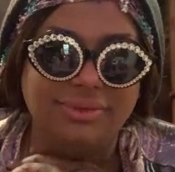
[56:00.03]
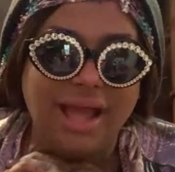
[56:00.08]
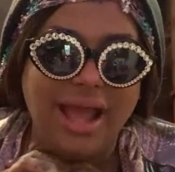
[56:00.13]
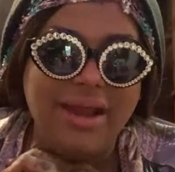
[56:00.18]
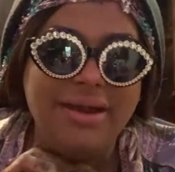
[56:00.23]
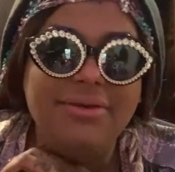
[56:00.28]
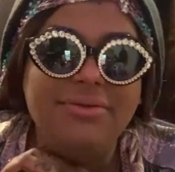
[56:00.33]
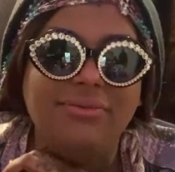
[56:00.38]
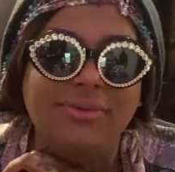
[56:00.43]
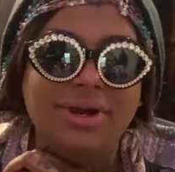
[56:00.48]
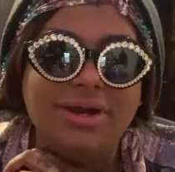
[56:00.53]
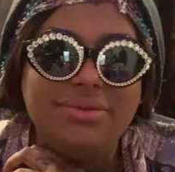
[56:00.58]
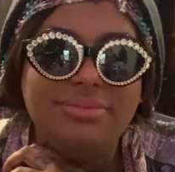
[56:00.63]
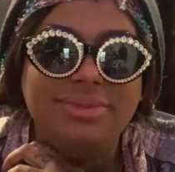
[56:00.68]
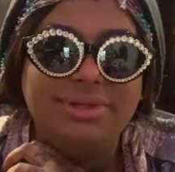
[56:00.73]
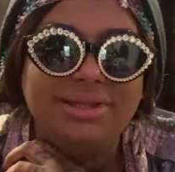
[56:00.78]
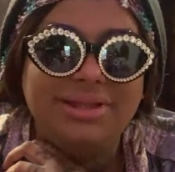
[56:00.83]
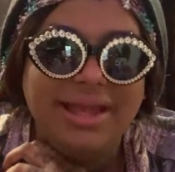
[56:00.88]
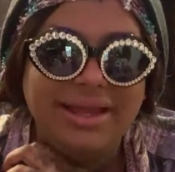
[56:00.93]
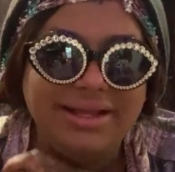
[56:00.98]
don't want to
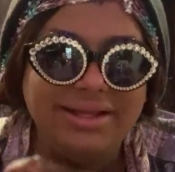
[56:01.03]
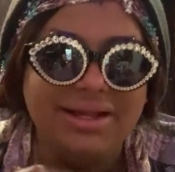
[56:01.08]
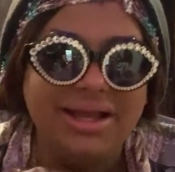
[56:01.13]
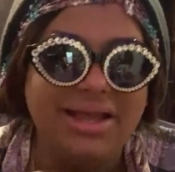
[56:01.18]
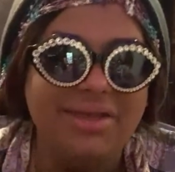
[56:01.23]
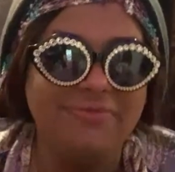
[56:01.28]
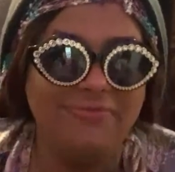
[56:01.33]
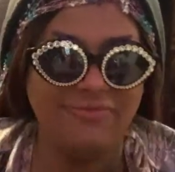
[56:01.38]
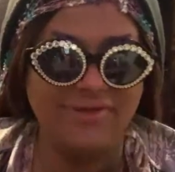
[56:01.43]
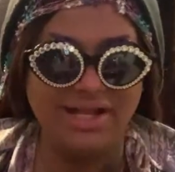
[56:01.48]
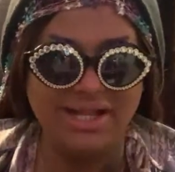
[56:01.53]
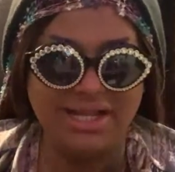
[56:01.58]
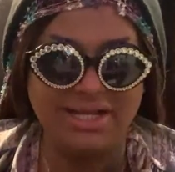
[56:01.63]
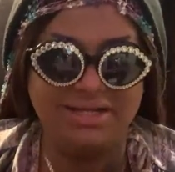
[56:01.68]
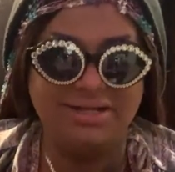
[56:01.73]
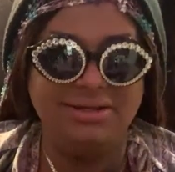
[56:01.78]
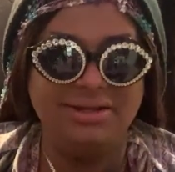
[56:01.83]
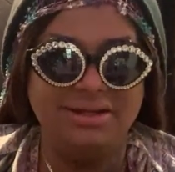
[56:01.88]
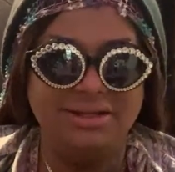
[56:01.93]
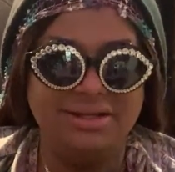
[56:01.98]
be like a
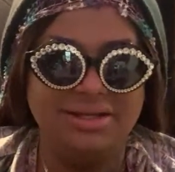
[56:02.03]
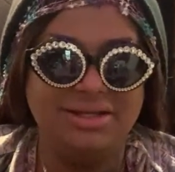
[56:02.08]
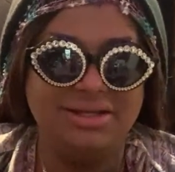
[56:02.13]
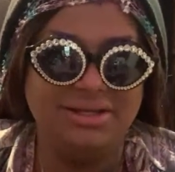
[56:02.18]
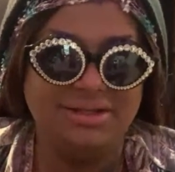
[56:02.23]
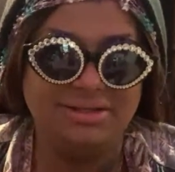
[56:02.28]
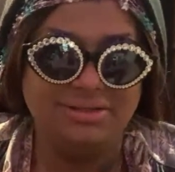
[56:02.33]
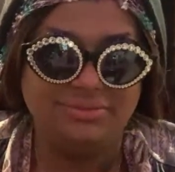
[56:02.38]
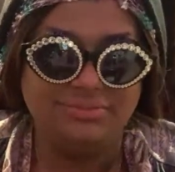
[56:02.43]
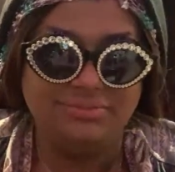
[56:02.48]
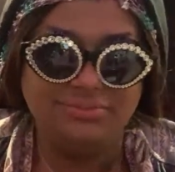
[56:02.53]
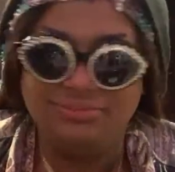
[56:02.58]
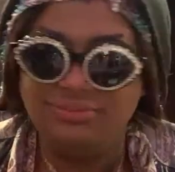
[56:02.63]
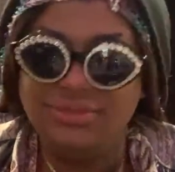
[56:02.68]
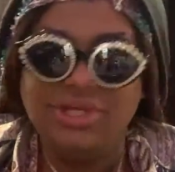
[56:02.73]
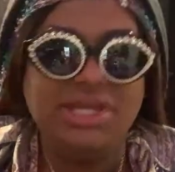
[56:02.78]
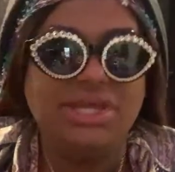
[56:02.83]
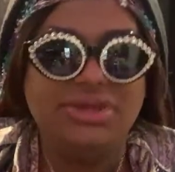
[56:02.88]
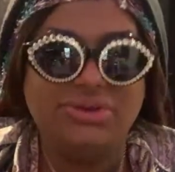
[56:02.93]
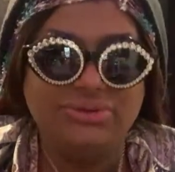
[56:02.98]
fucking
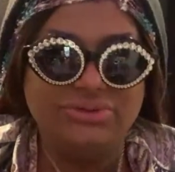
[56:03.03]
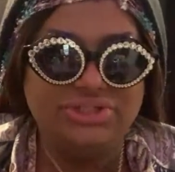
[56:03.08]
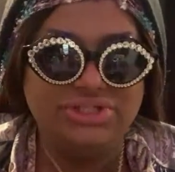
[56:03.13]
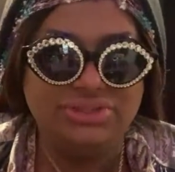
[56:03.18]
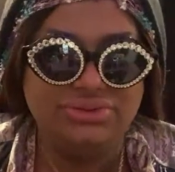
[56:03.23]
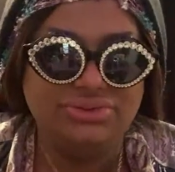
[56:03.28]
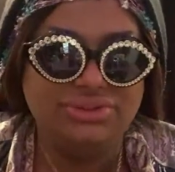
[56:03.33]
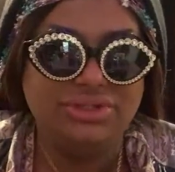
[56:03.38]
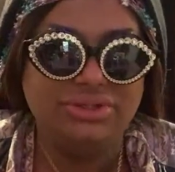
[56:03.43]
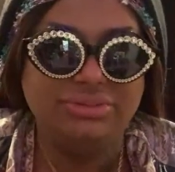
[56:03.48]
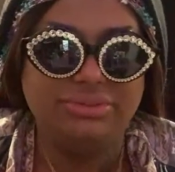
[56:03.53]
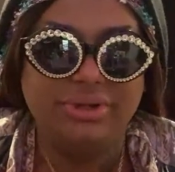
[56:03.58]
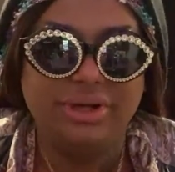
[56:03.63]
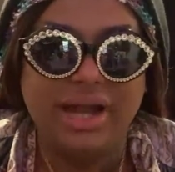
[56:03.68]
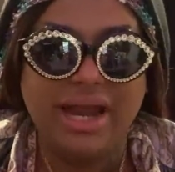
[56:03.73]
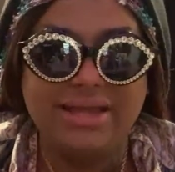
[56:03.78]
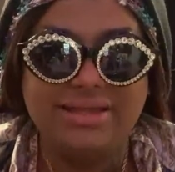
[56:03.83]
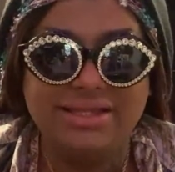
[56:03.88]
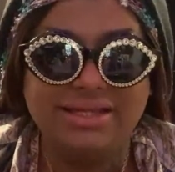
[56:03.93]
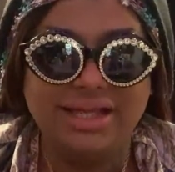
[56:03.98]
huge YouTuber.
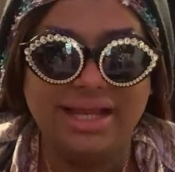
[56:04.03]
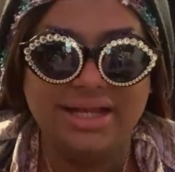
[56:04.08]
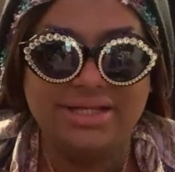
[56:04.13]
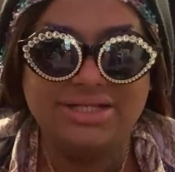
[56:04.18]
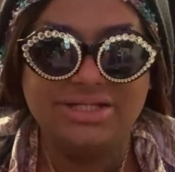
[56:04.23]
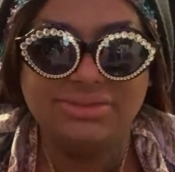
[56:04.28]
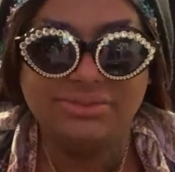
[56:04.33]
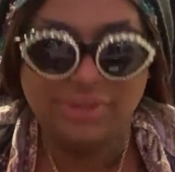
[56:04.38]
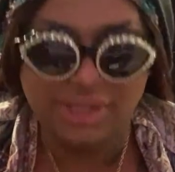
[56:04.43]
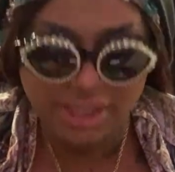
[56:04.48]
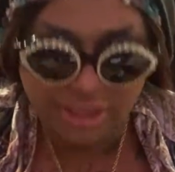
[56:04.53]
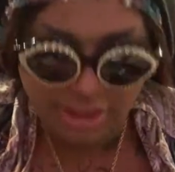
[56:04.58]
I think I just want to